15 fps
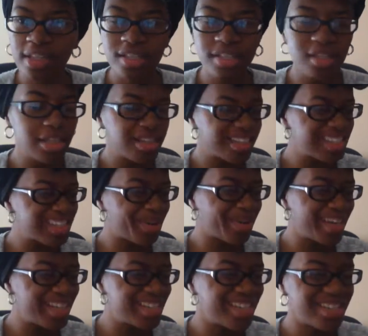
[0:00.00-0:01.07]
See, look, it's
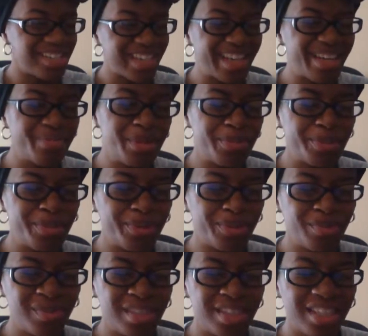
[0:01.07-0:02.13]
crazy because a lot of
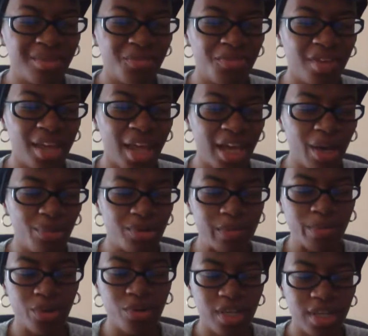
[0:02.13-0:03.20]
people didn't feel like I
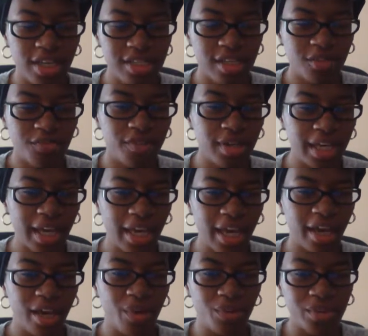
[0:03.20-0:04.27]
was broken because they felt like
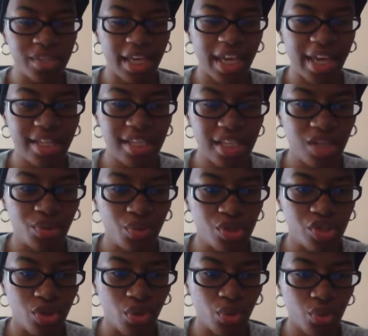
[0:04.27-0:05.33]
how I was acting
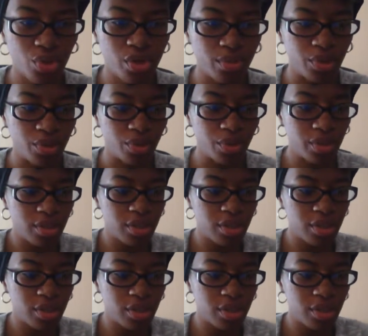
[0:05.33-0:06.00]
was normal.